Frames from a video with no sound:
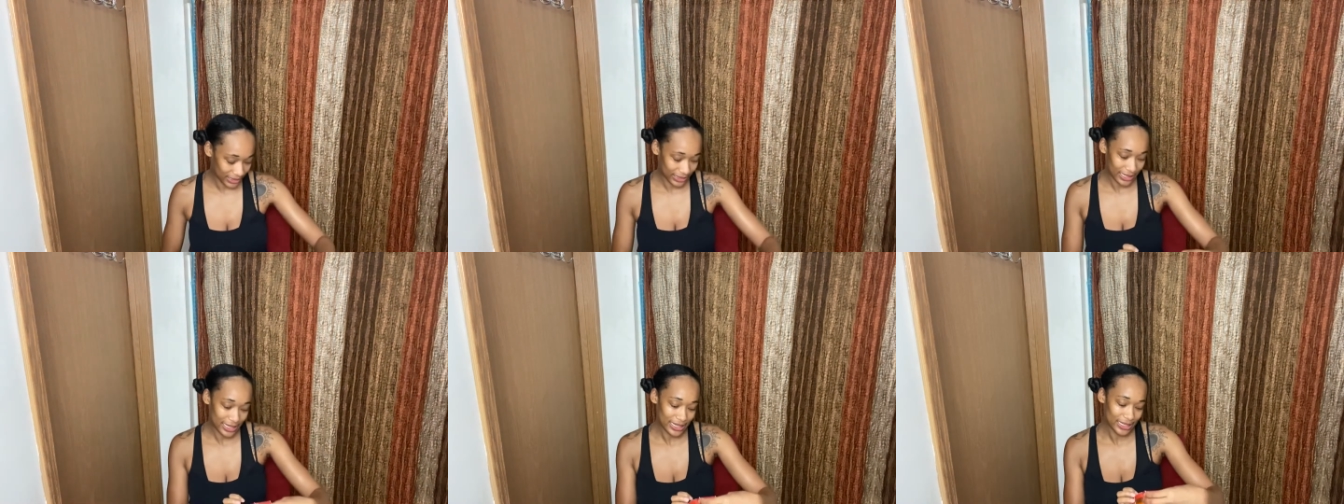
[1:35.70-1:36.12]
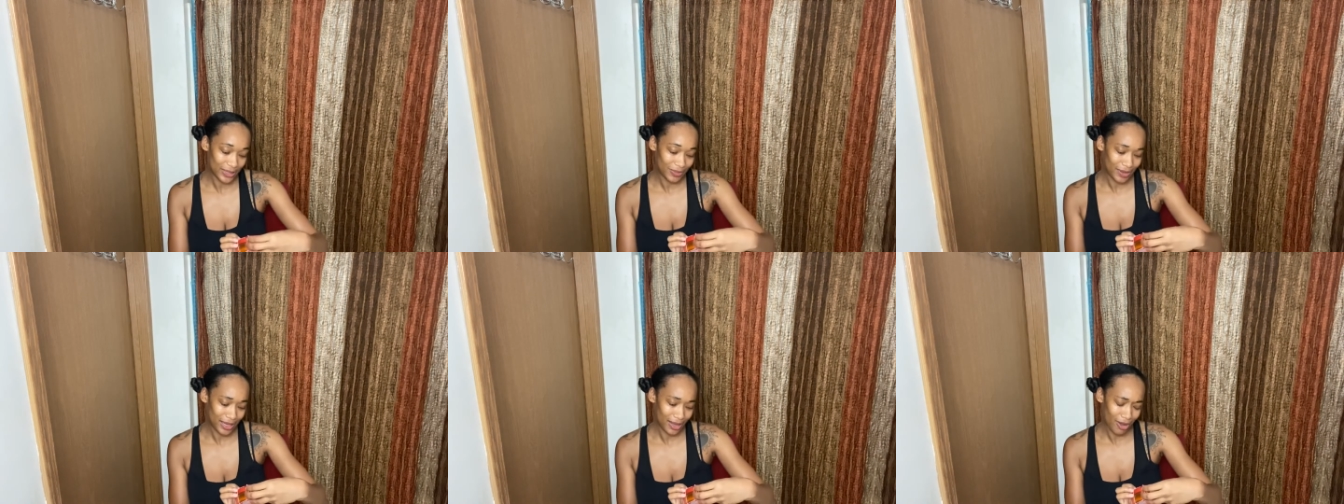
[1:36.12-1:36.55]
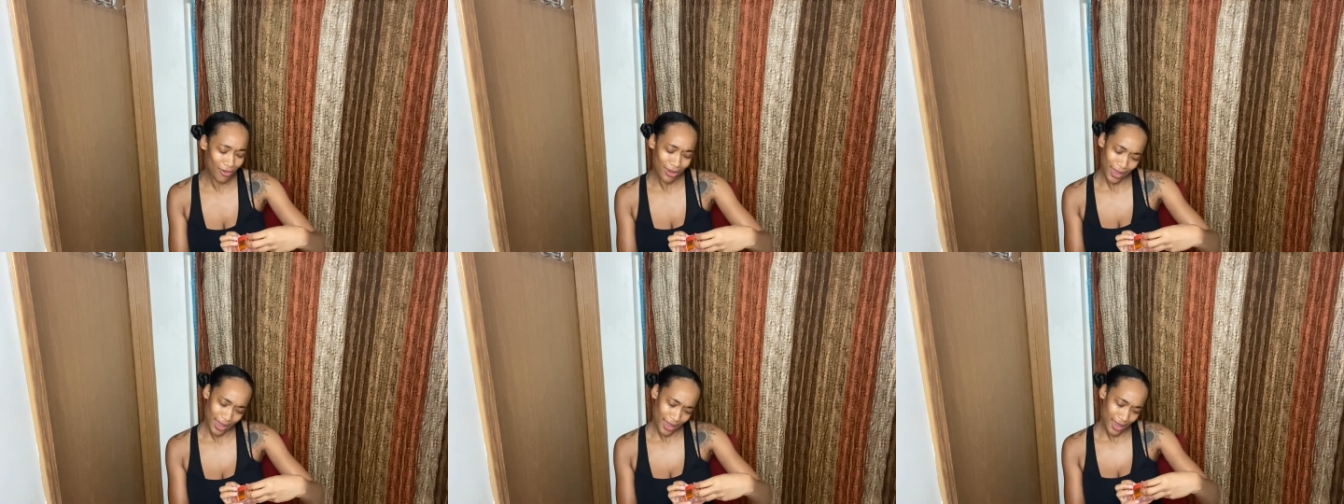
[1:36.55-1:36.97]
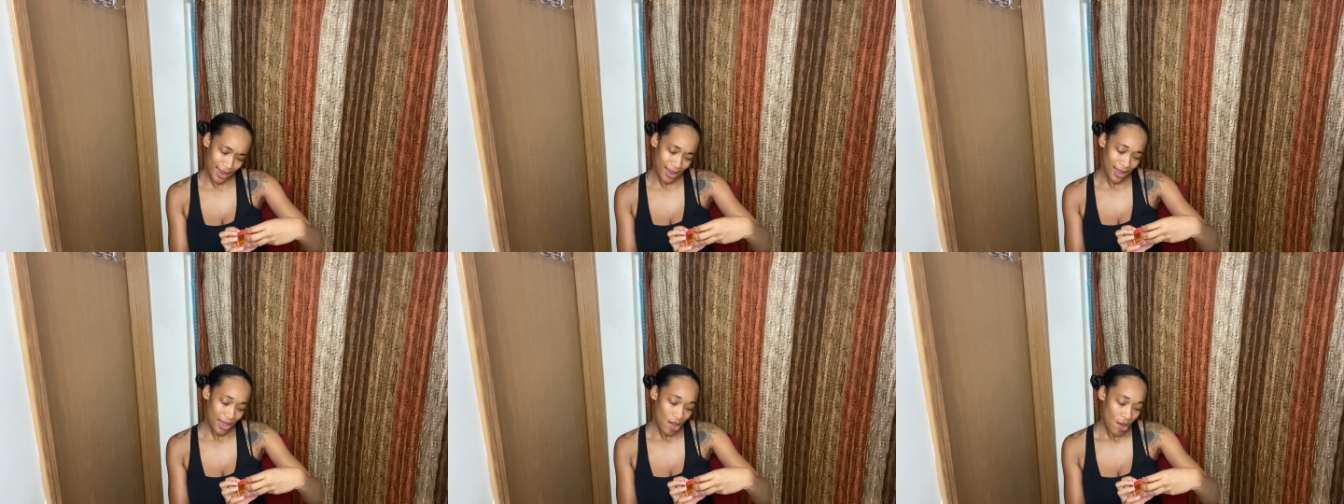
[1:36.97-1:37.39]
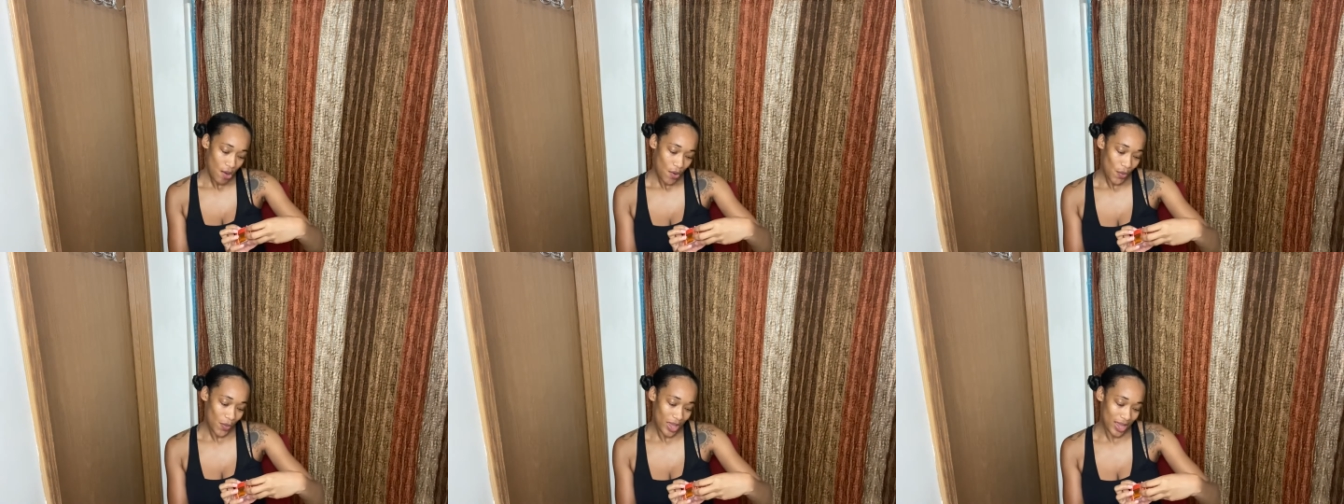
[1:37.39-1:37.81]
least,
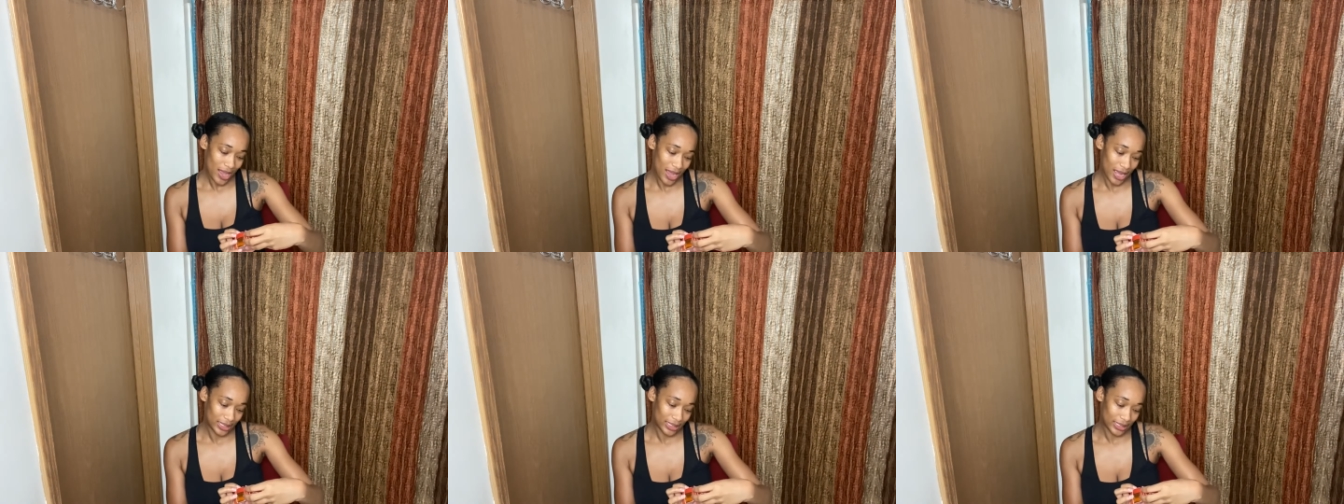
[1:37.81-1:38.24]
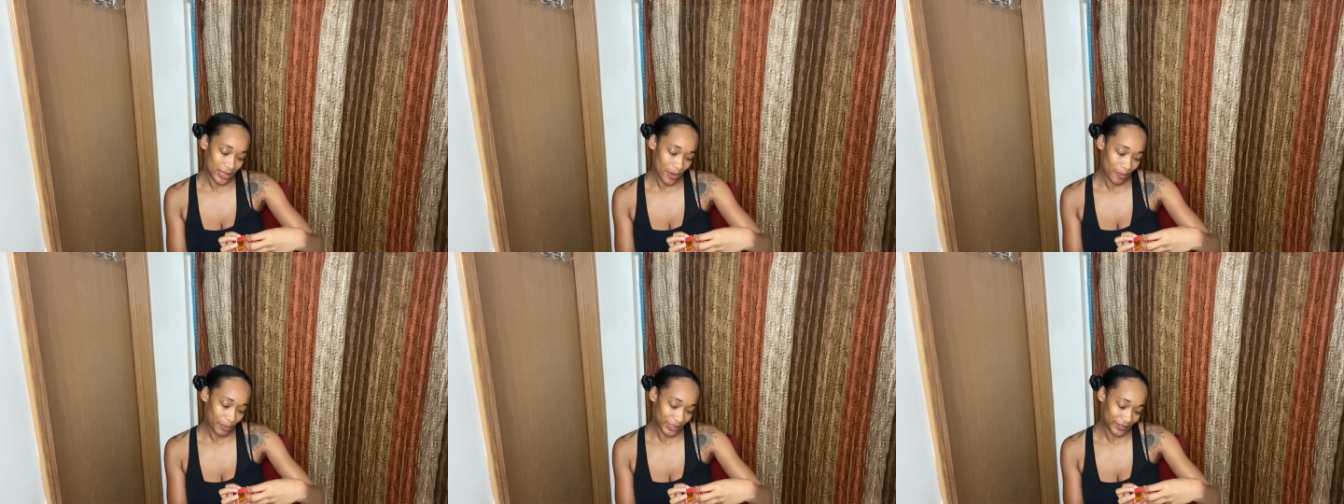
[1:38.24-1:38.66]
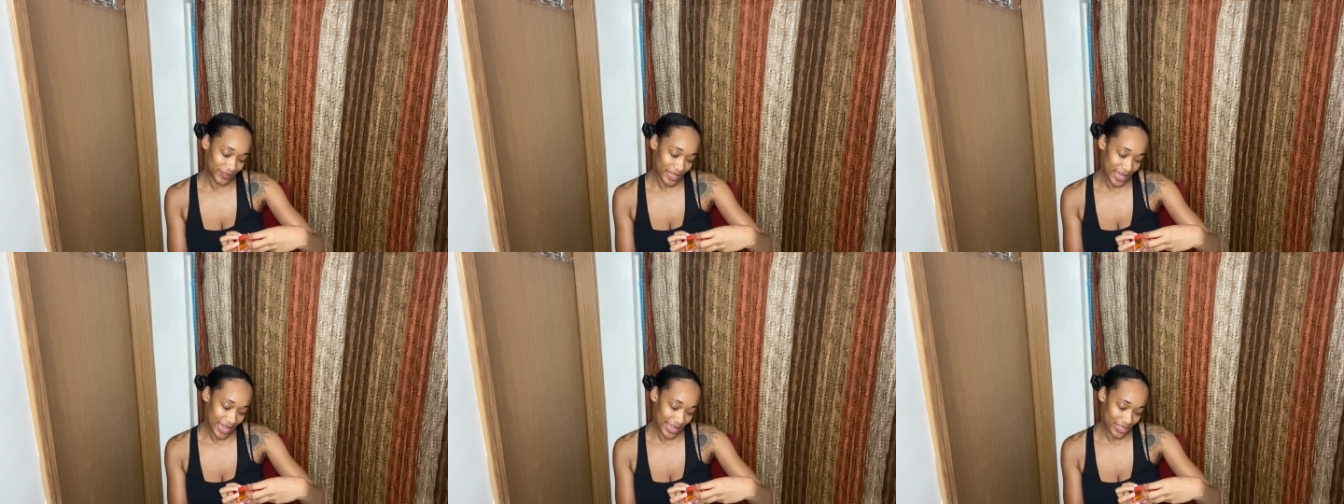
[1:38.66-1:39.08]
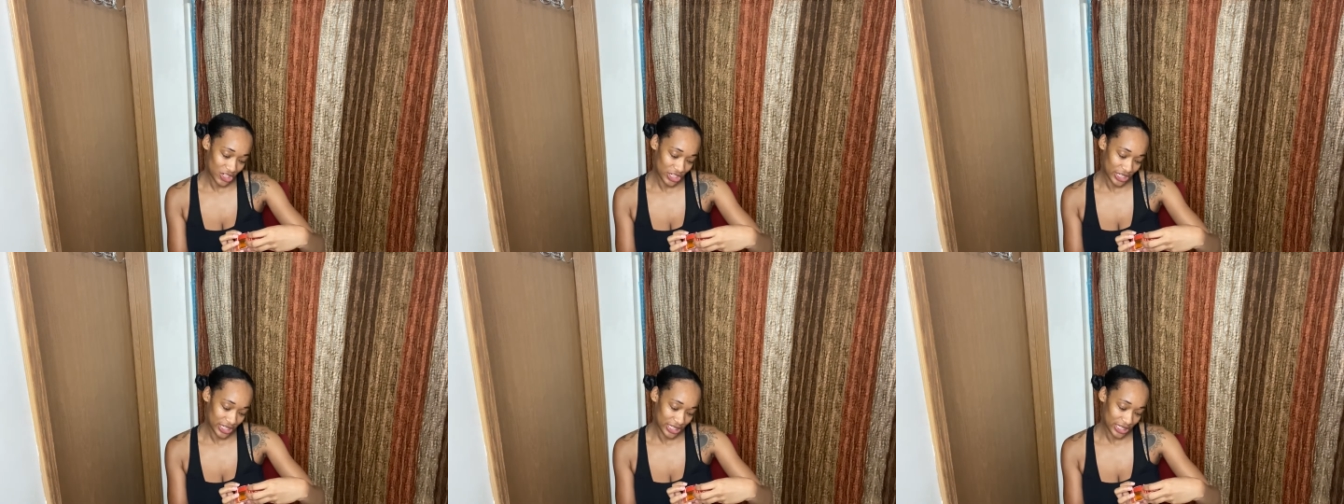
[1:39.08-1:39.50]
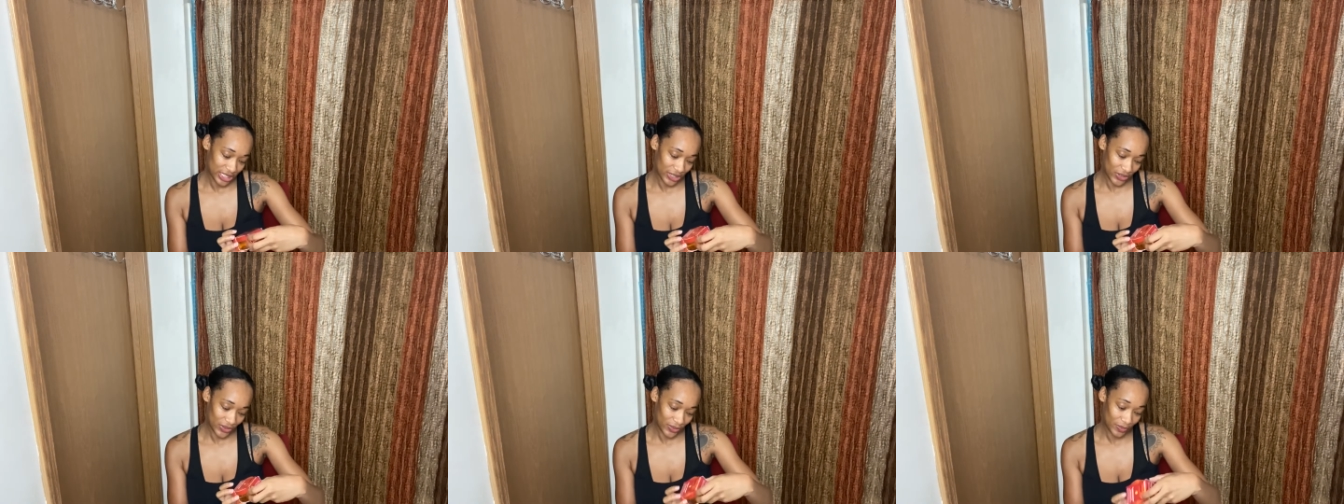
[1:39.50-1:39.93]
we got some perfect edges,
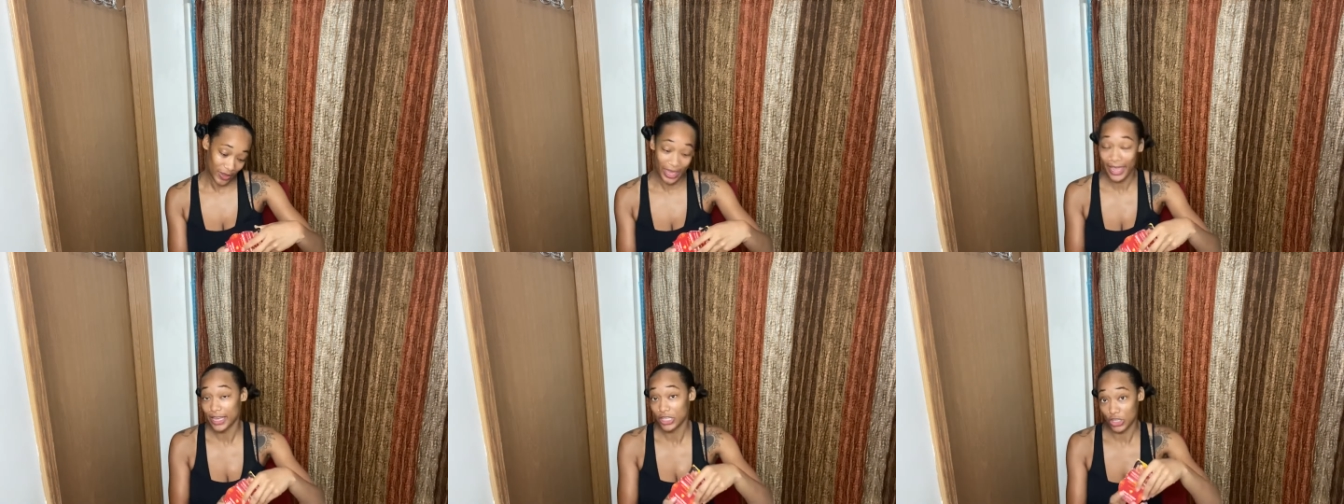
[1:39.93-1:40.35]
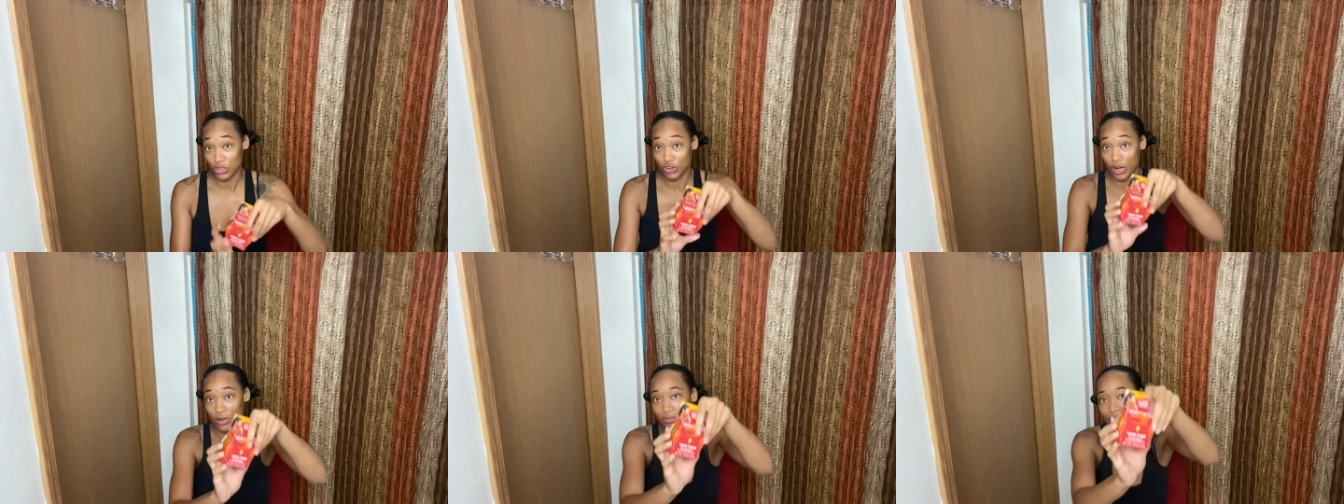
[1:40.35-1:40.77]
some edge control.